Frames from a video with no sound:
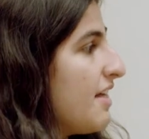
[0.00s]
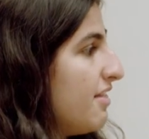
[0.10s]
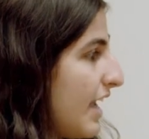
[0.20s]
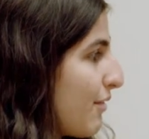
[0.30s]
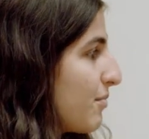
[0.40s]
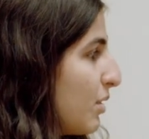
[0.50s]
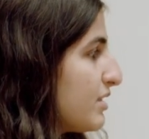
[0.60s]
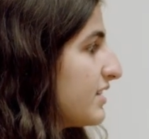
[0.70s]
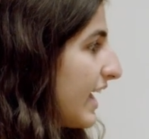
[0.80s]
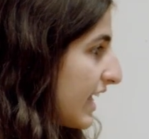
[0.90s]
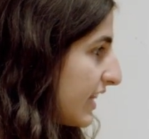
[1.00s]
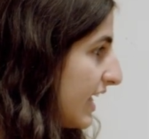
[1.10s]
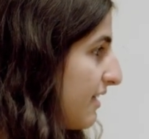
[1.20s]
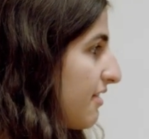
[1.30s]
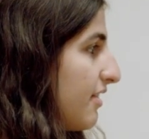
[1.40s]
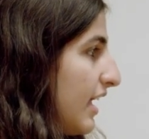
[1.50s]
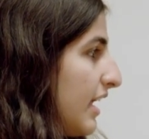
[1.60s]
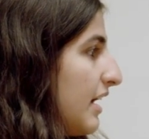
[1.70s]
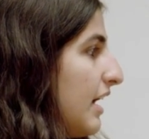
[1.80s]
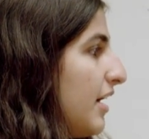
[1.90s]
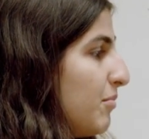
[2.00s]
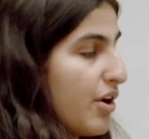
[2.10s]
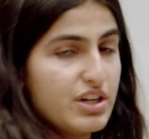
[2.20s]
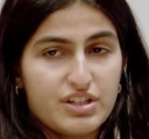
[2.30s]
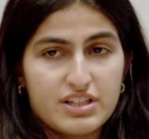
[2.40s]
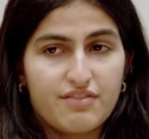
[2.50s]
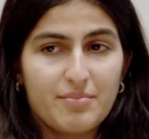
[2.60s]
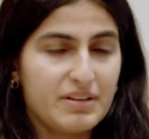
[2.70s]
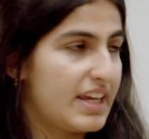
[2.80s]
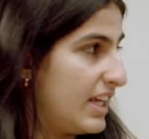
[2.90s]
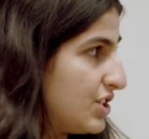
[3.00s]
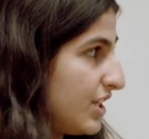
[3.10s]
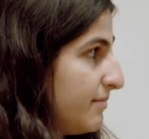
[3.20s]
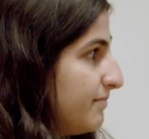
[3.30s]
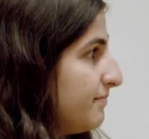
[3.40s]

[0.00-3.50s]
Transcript: they were most likely the origins of replication.